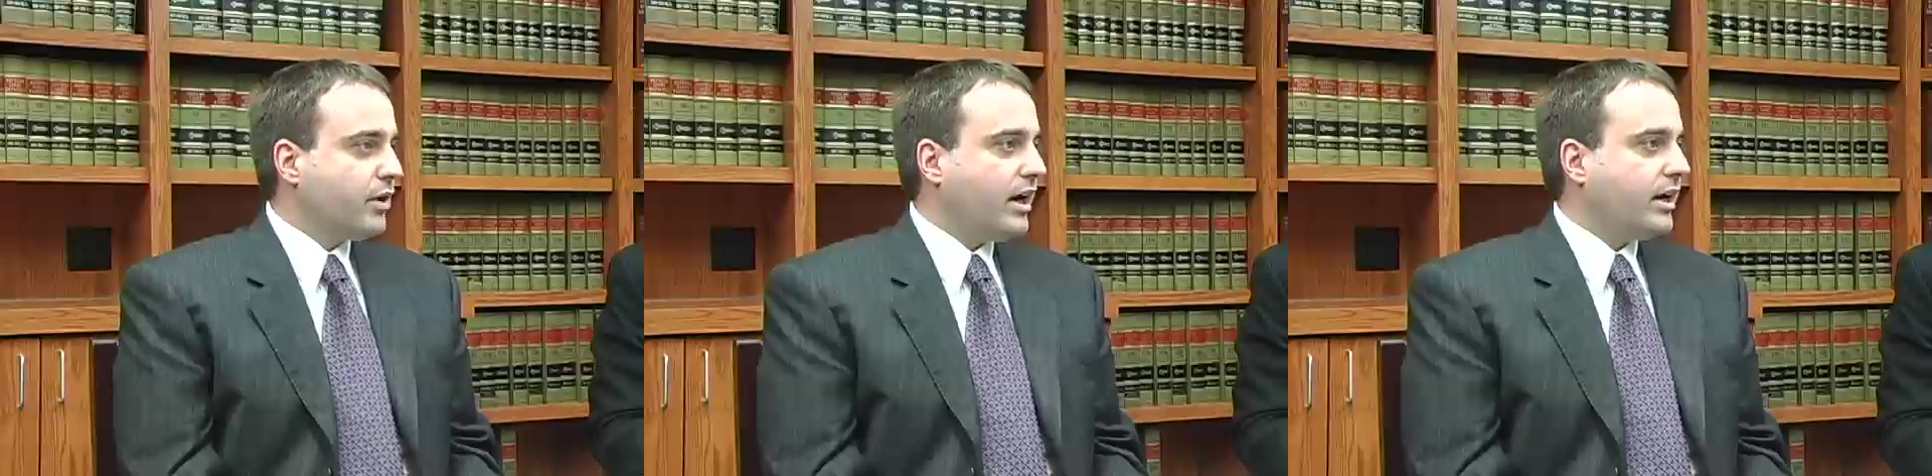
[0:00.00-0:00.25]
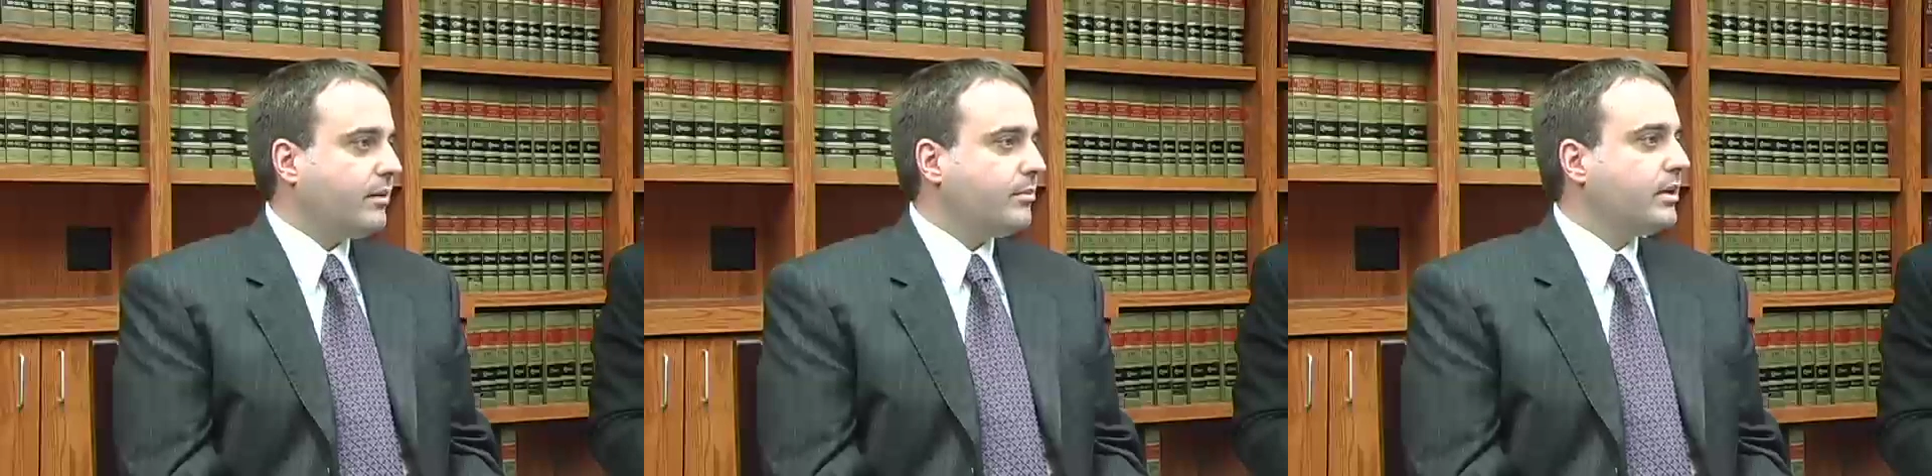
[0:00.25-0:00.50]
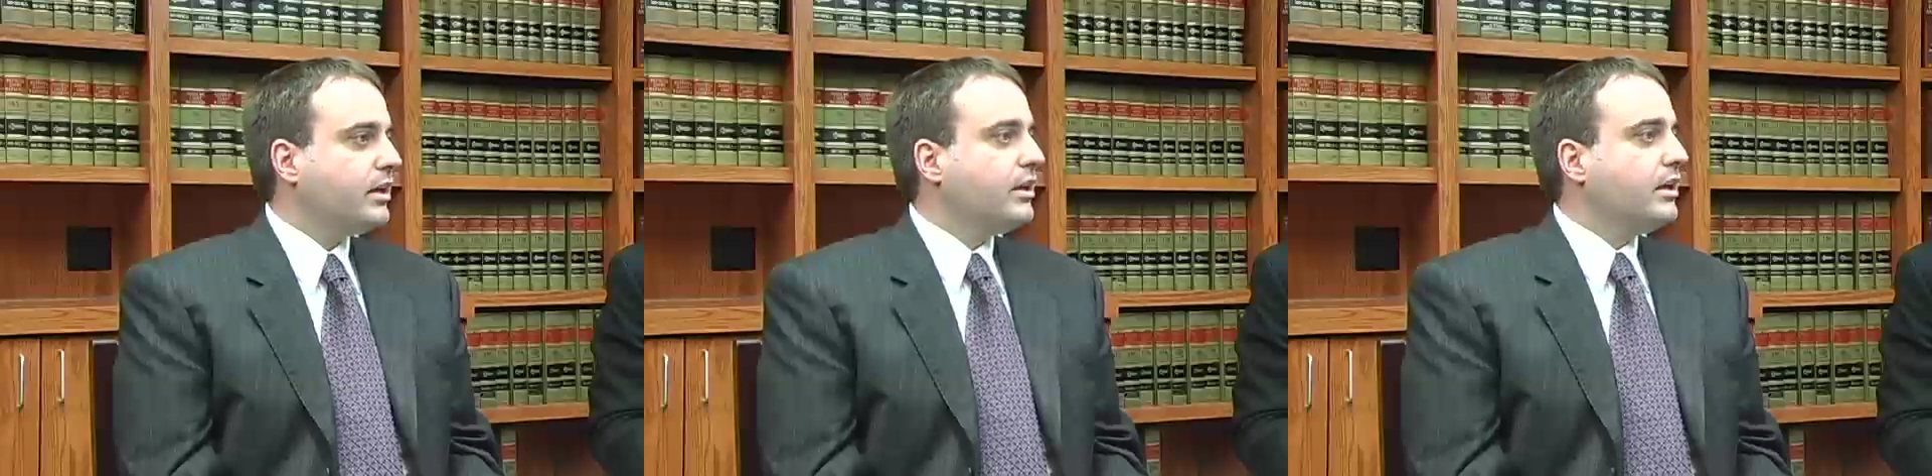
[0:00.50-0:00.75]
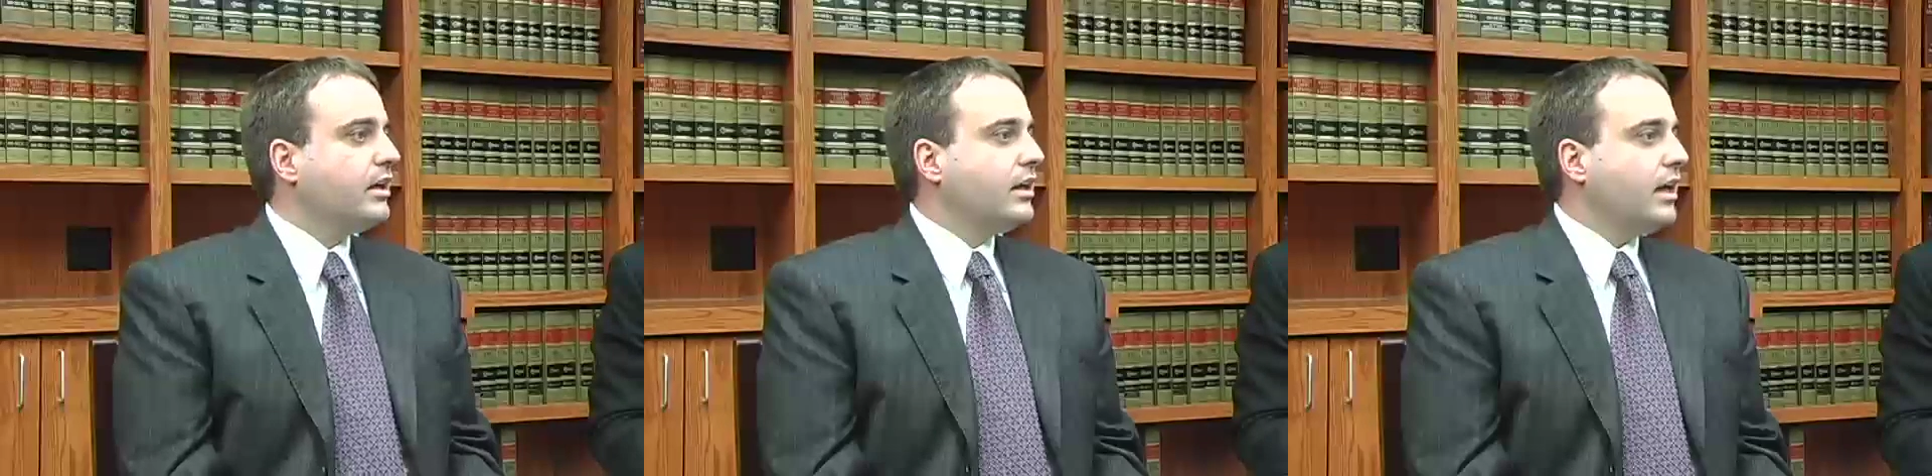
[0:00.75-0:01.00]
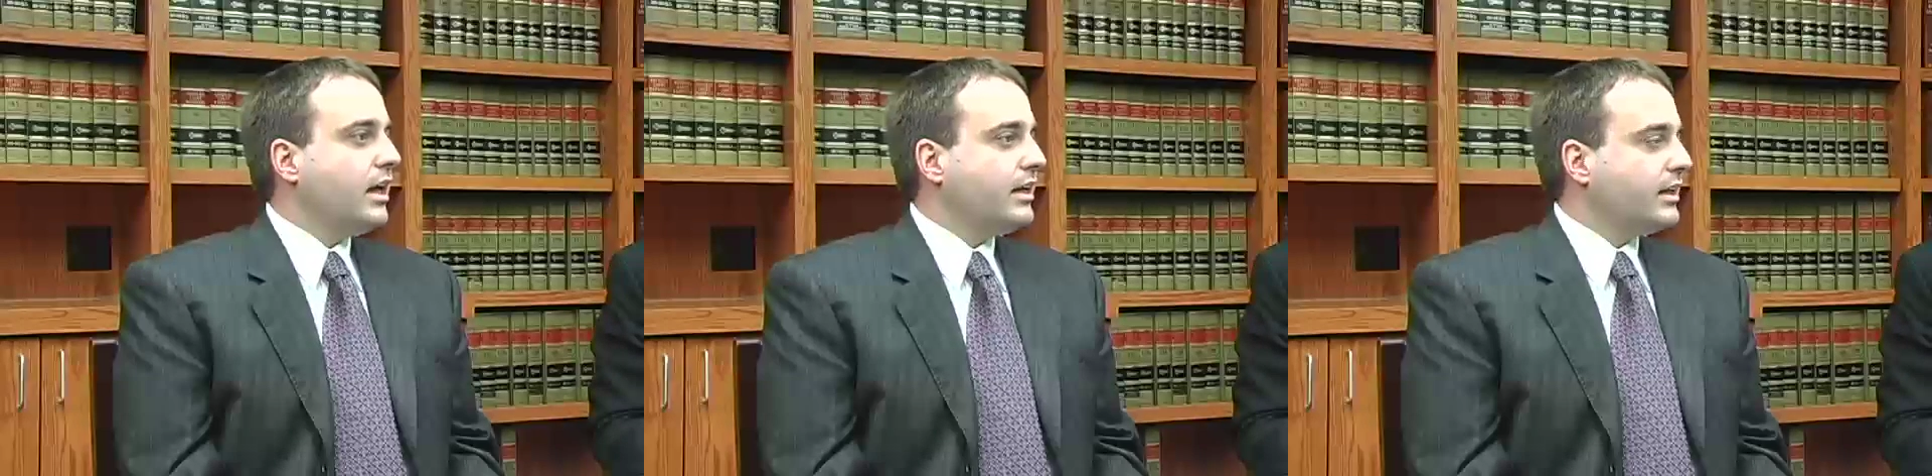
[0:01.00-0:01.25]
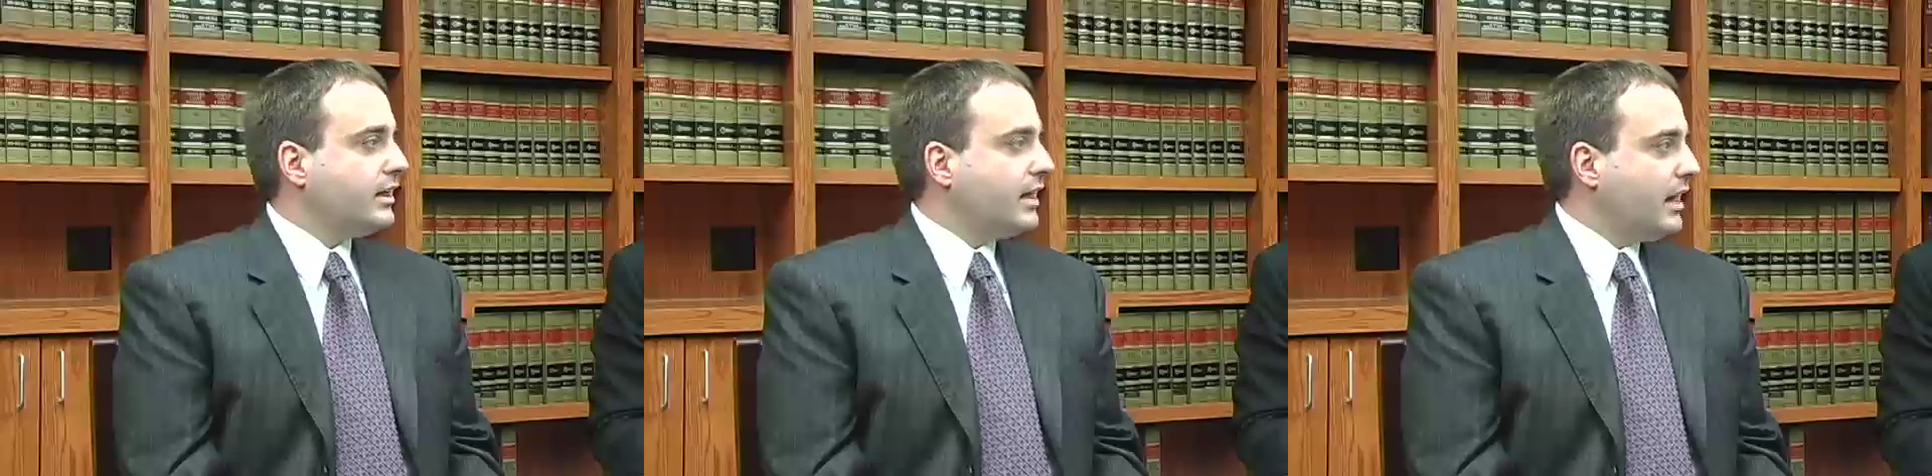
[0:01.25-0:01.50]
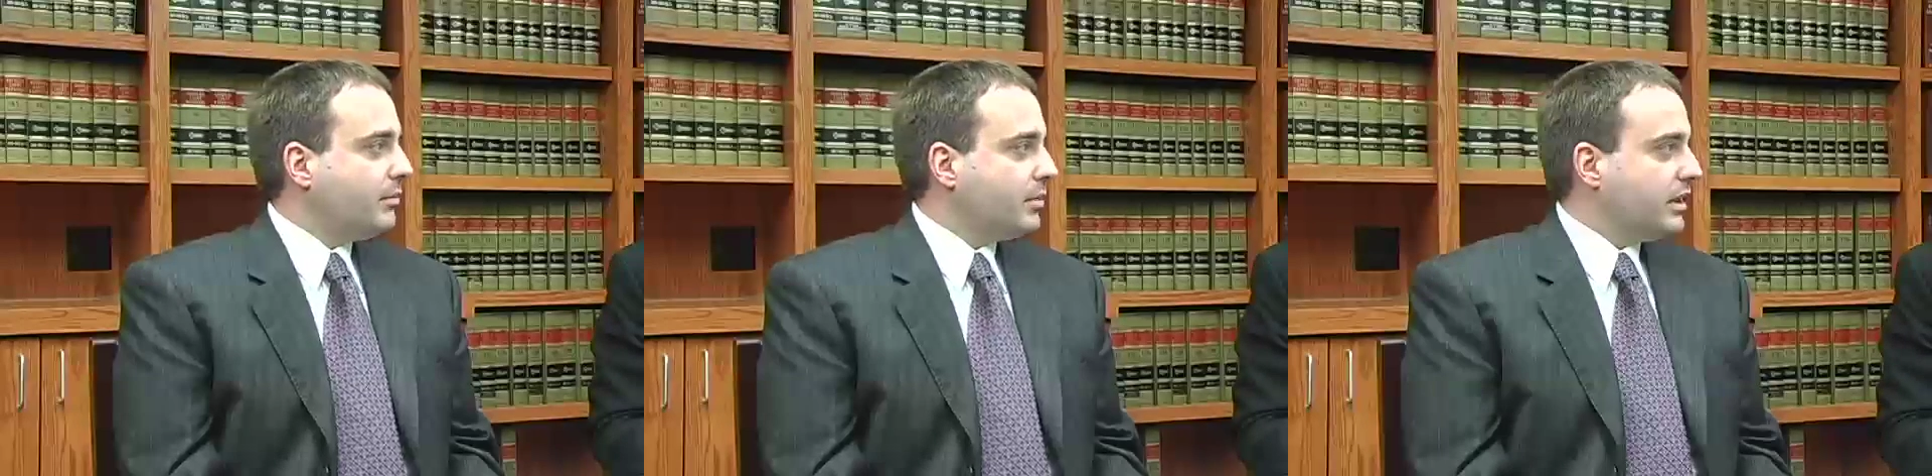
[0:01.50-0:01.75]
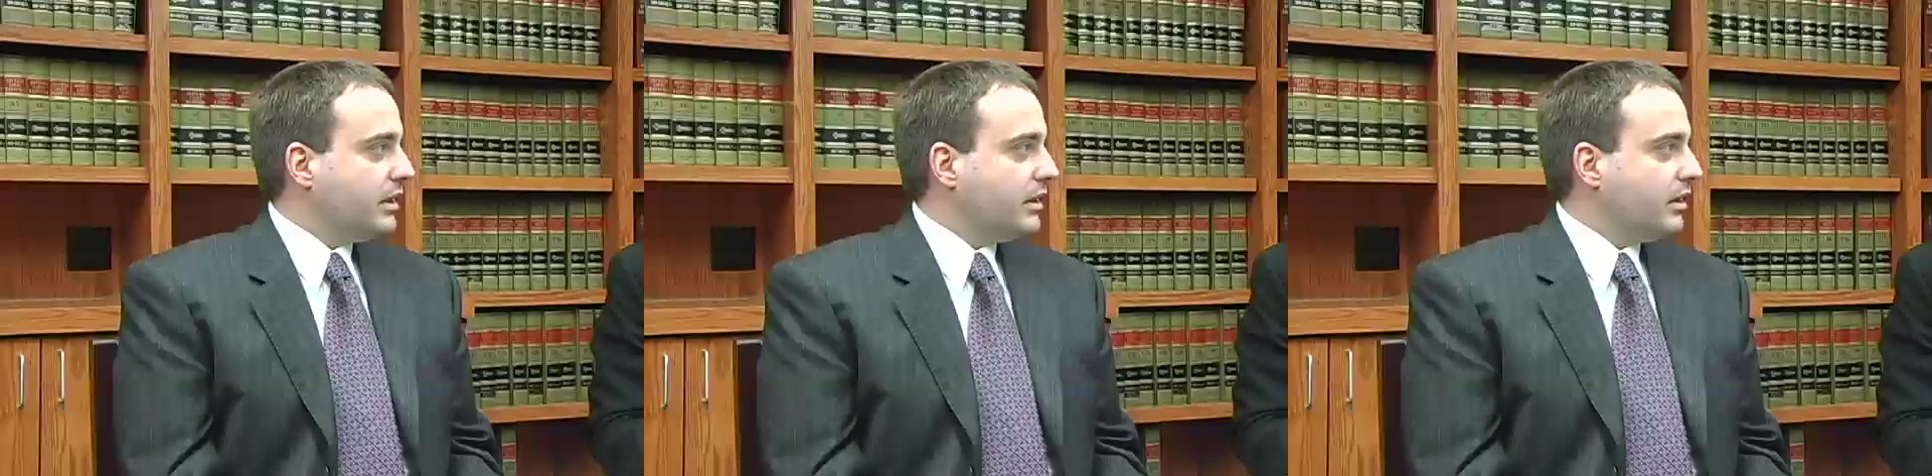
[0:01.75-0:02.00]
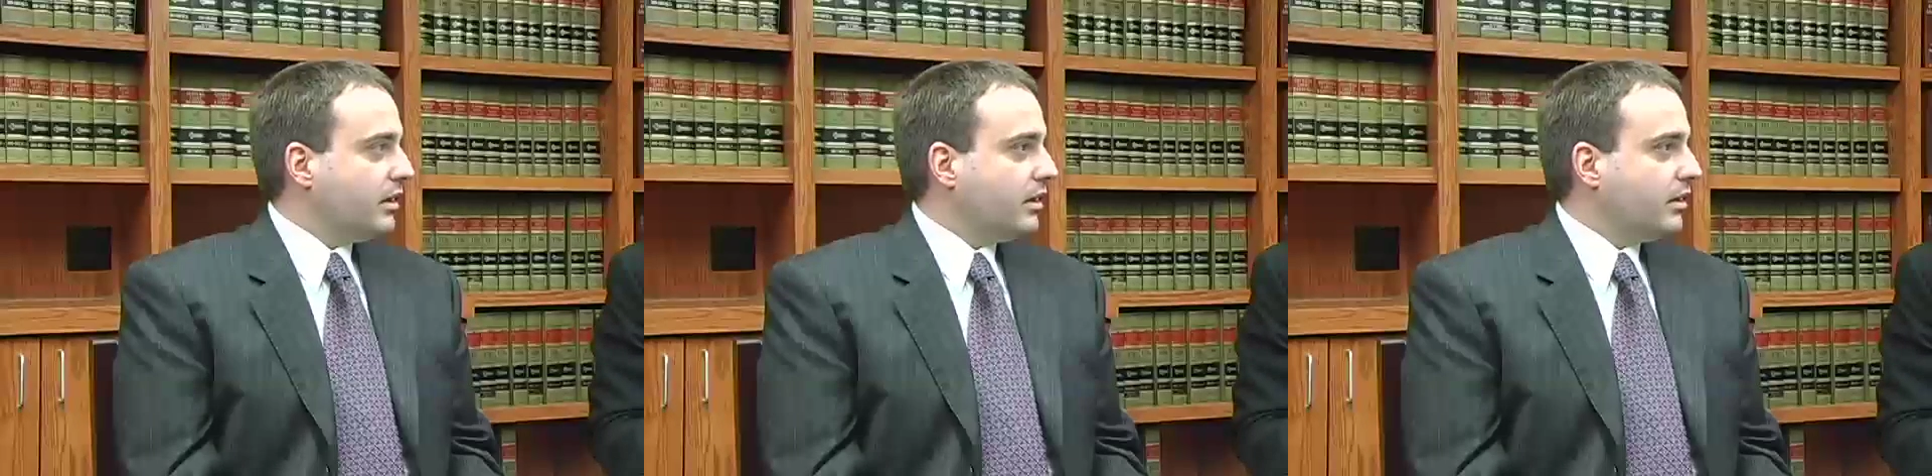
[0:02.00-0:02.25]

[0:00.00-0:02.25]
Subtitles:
crime, and it cannot be